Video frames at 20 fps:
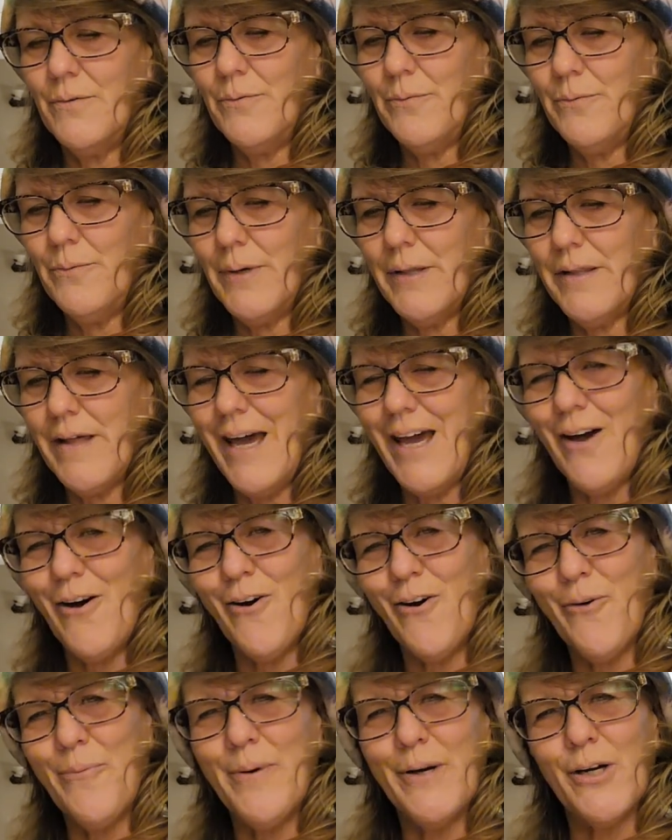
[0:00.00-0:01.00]
with, I
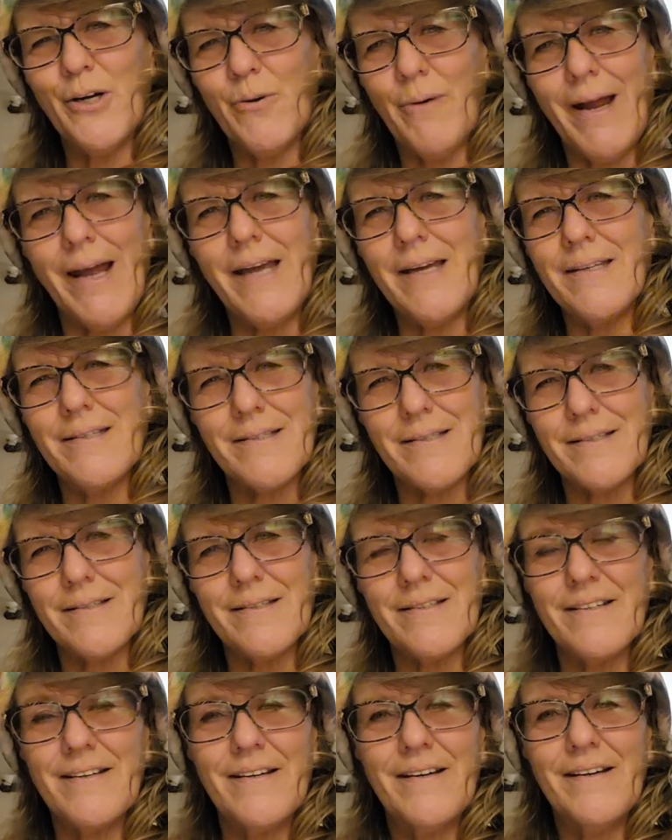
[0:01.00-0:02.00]
hope, a grace
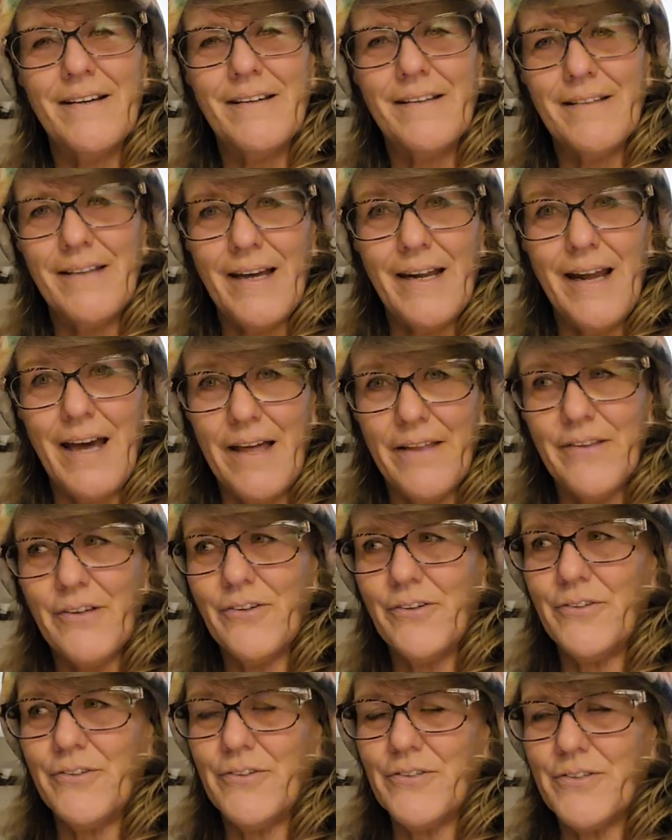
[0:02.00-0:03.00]
that
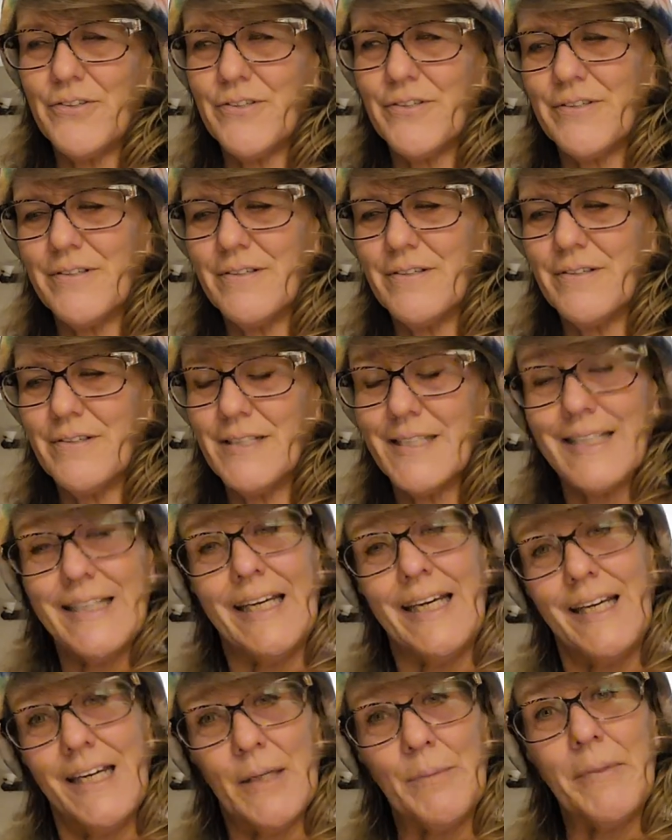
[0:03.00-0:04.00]
others see
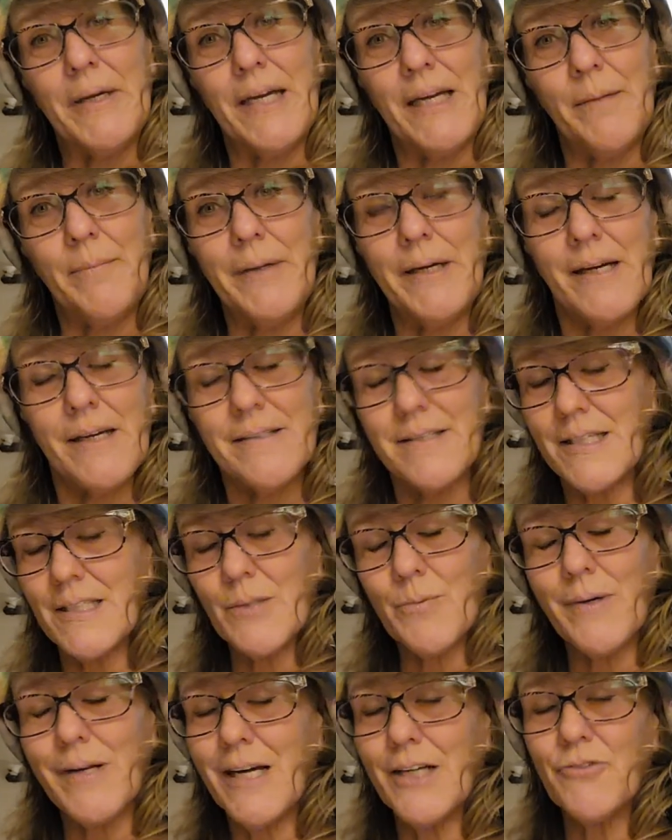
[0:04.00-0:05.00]
in me, because that's
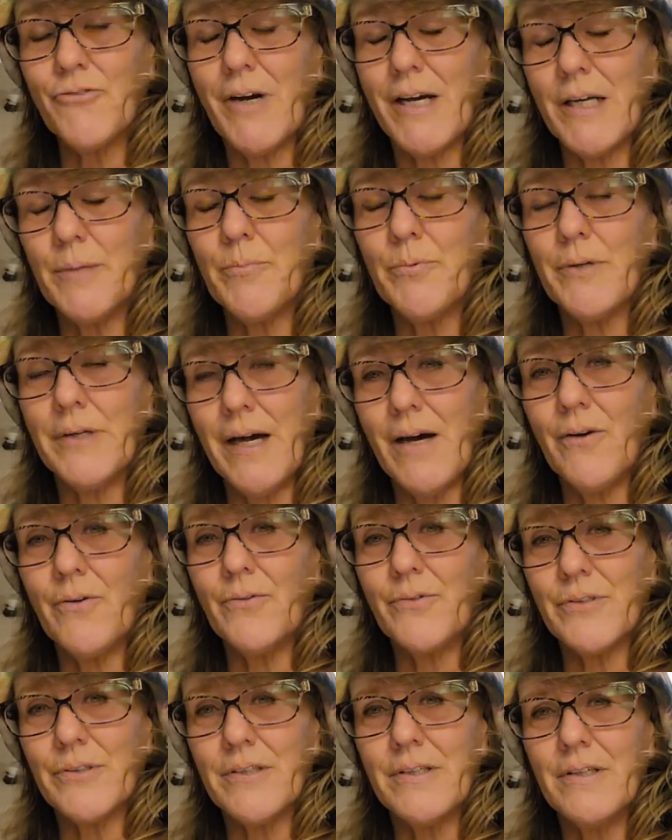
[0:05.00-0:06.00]
what I try to put
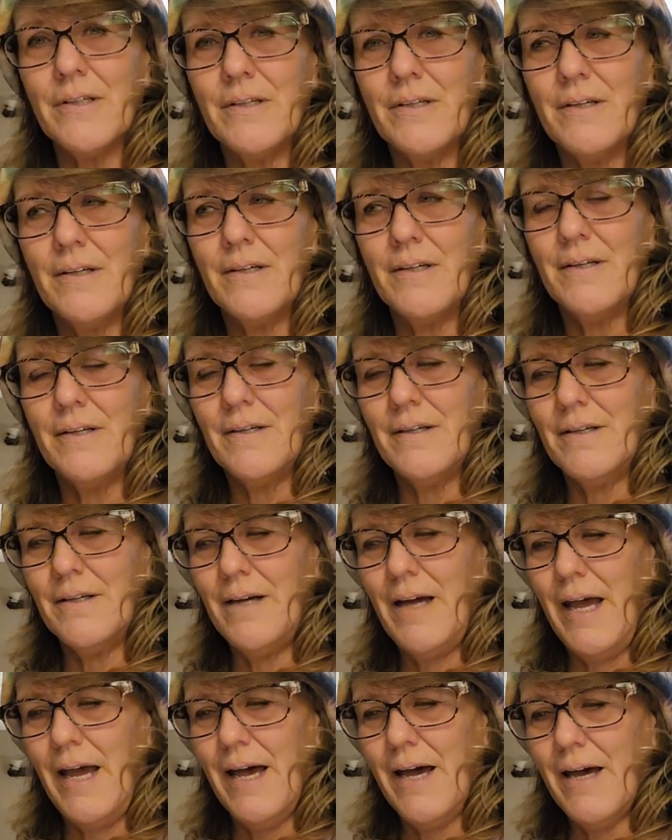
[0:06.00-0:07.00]
out.
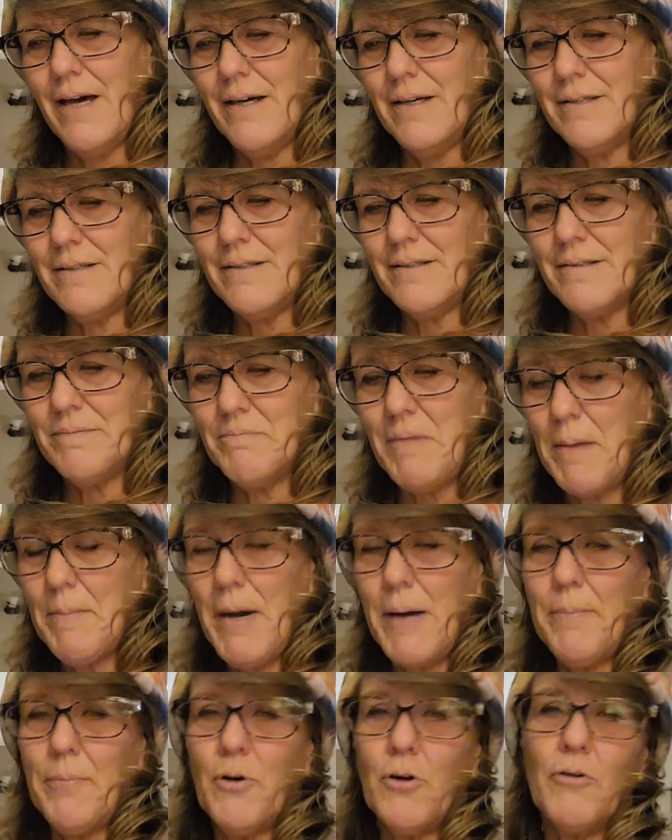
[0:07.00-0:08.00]
And am
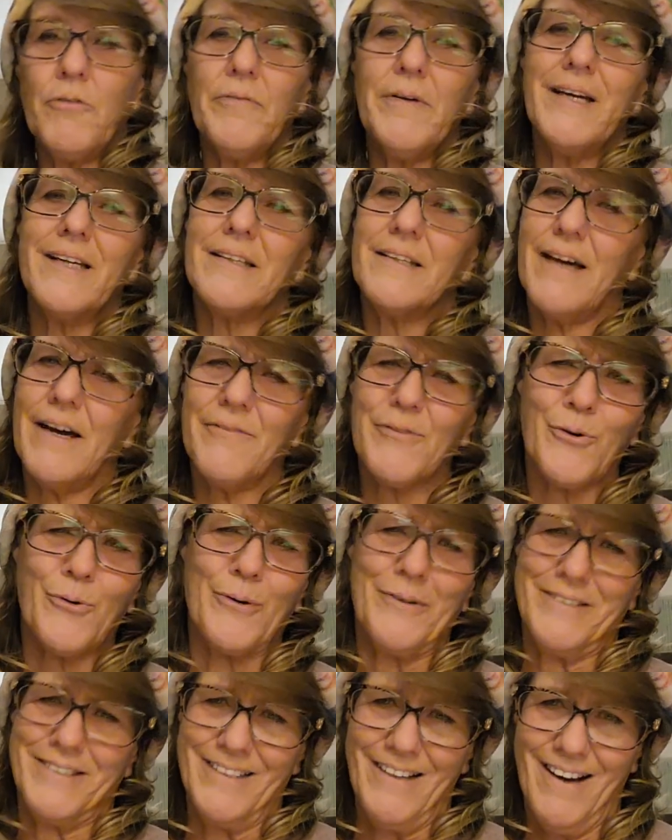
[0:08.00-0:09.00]
I perfect? Of
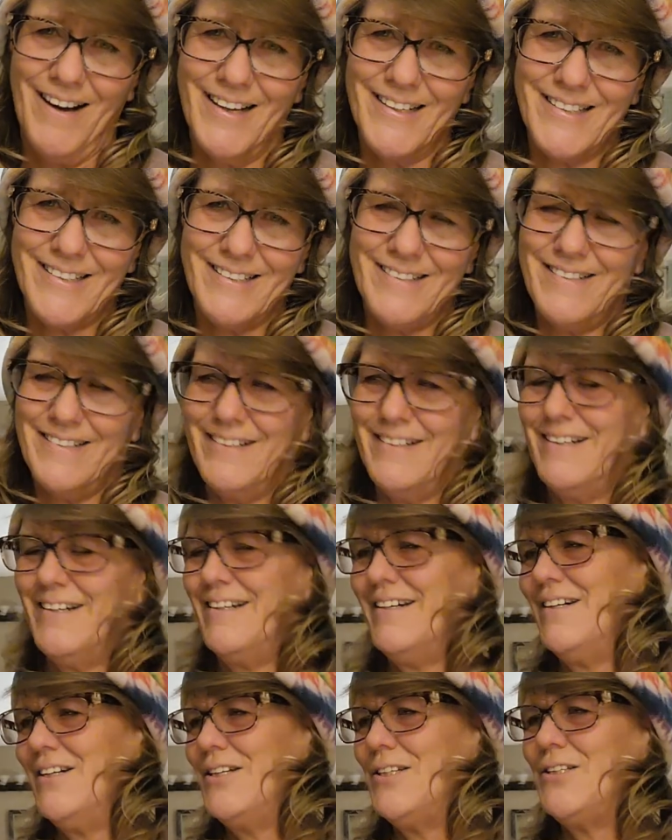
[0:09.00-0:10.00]
course not.
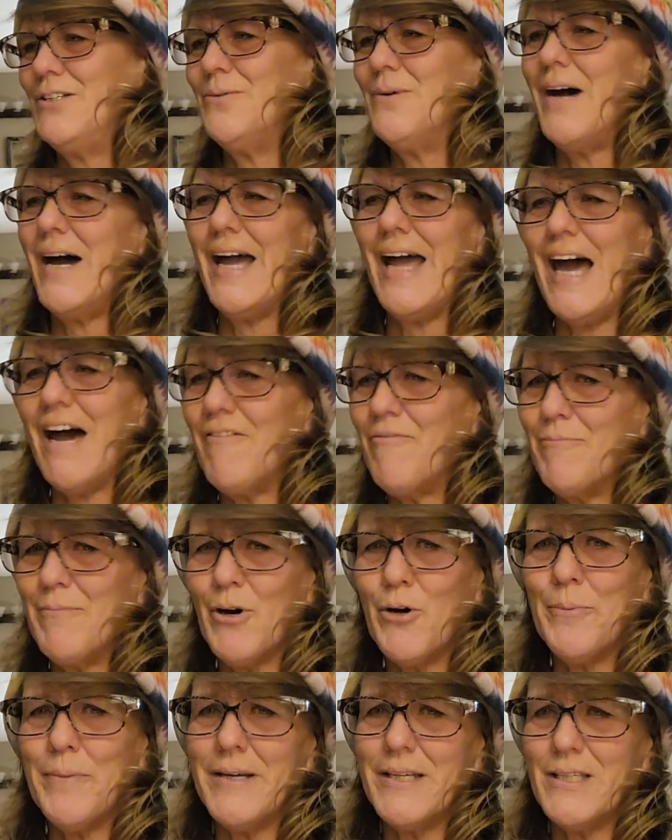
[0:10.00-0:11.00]
Do I have
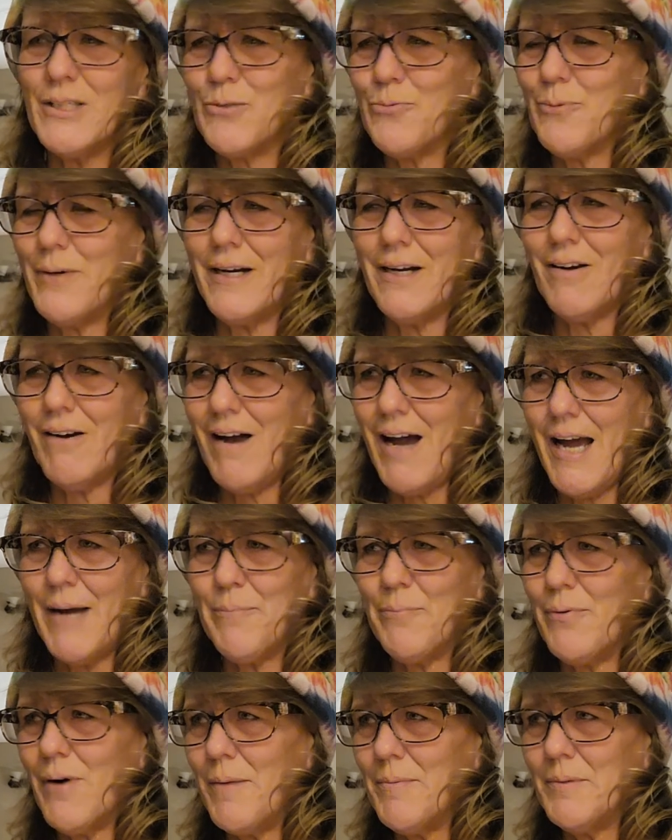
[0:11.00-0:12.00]
moments where I
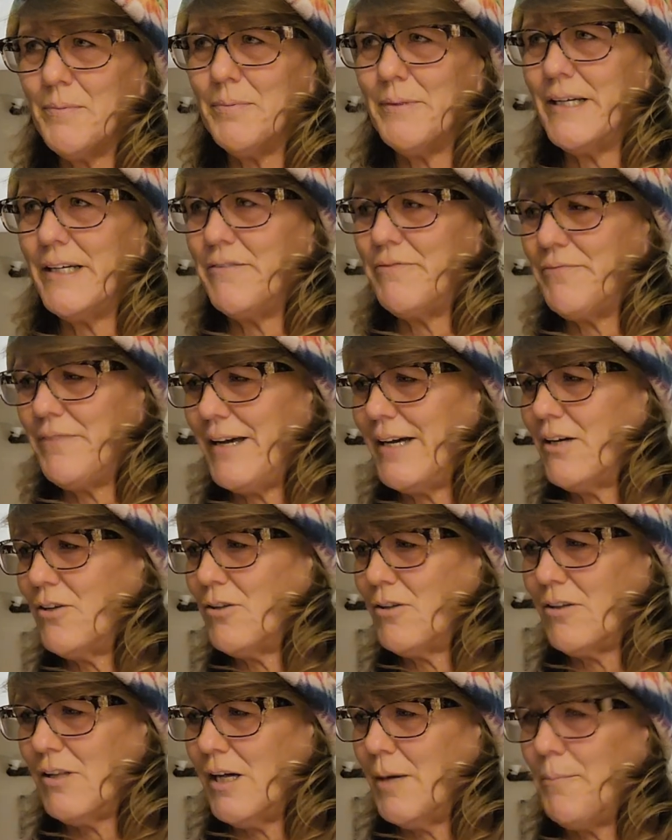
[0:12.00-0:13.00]
probably
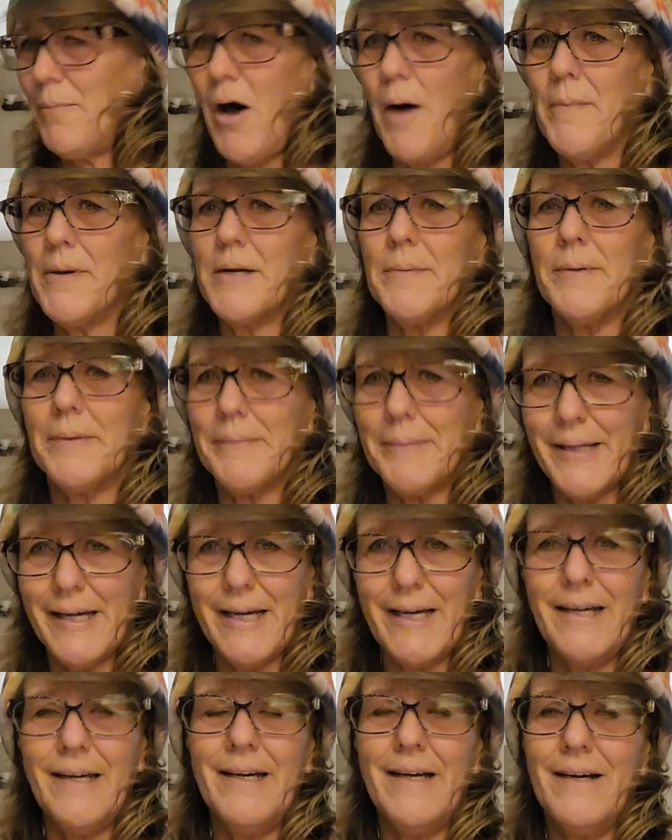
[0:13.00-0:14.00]
fail
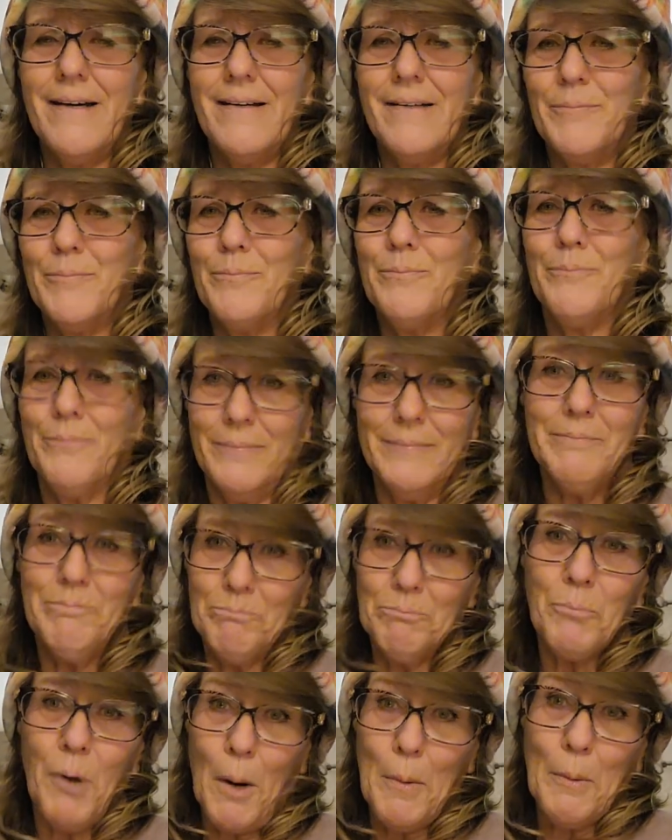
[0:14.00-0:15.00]
abominably?
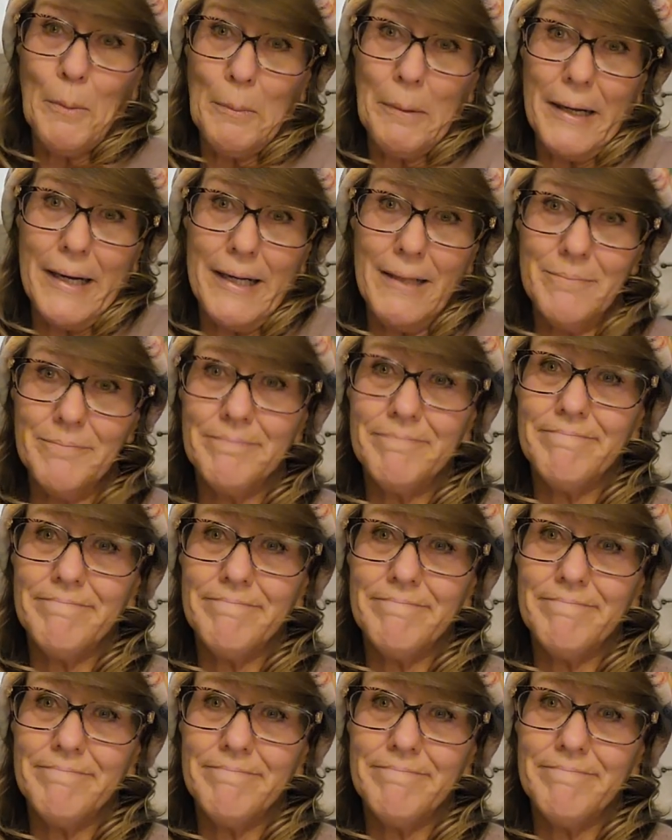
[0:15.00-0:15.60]
Probably.